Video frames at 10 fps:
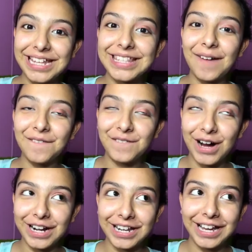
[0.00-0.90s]
it's
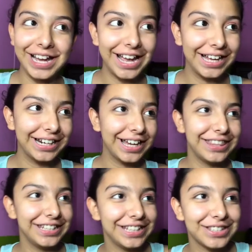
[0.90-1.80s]
Vanya, and I
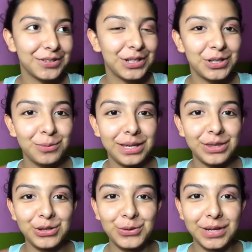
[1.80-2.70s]
think that's going to be
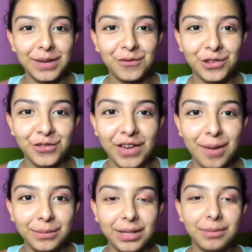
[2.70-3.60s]
the new name for the
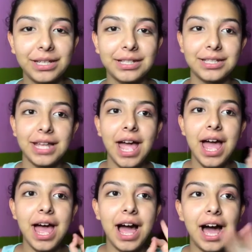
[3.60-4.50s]
family because
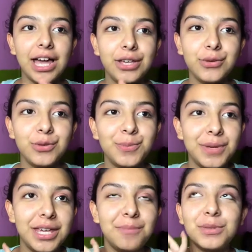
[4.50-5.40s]
I use
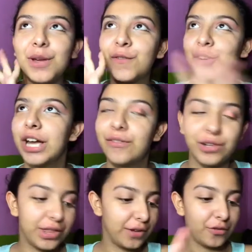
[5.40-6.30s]
peeps for
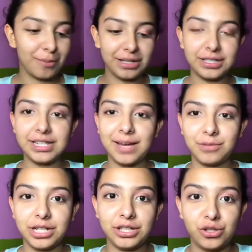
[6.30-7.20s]
everything. For my
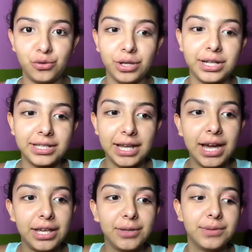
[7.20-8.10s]
Snapchat streaks,
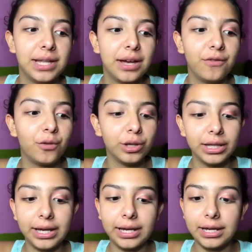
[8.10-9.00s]
I use that for,
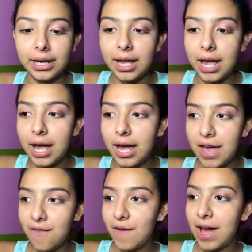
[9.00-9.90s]
like,
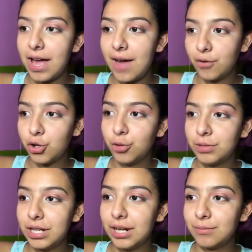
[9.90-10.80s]
if I have a group
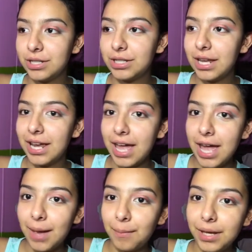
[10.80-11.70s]
chat, I'm just like,
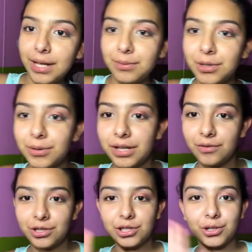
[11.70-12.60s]
hey peeps or
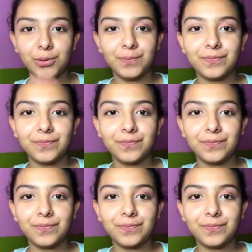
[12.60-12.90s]
whatever. So